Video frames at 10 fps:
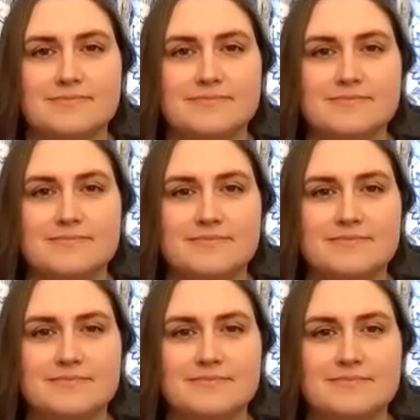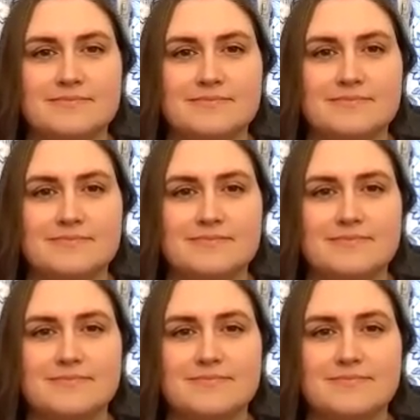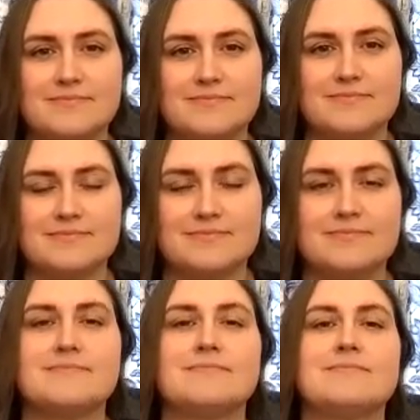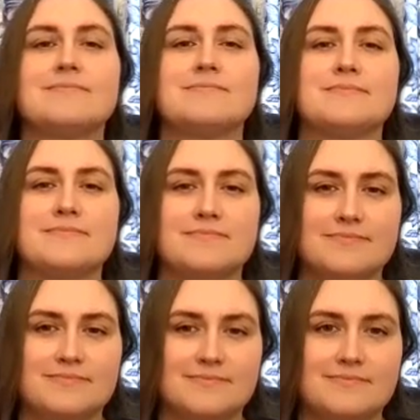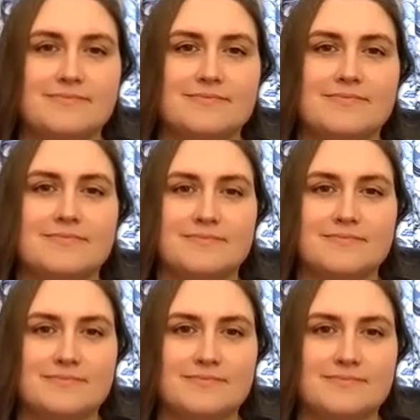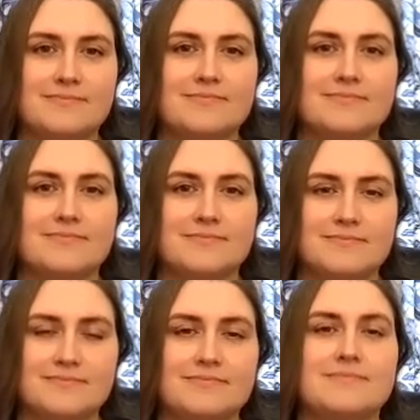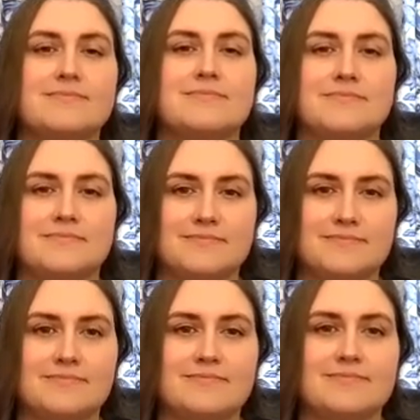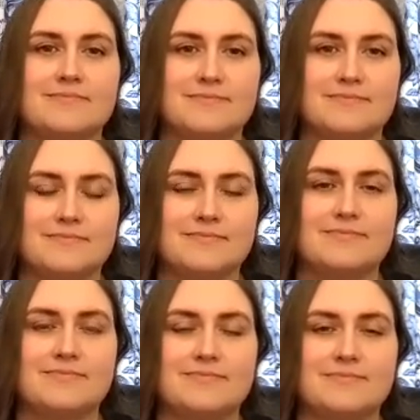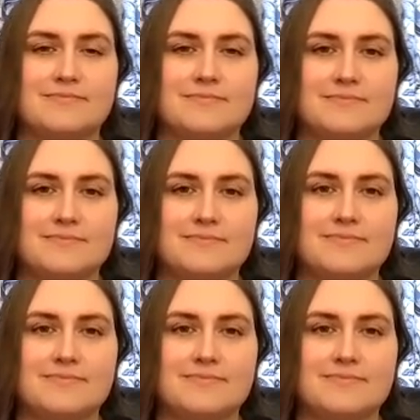This person isn't speaking.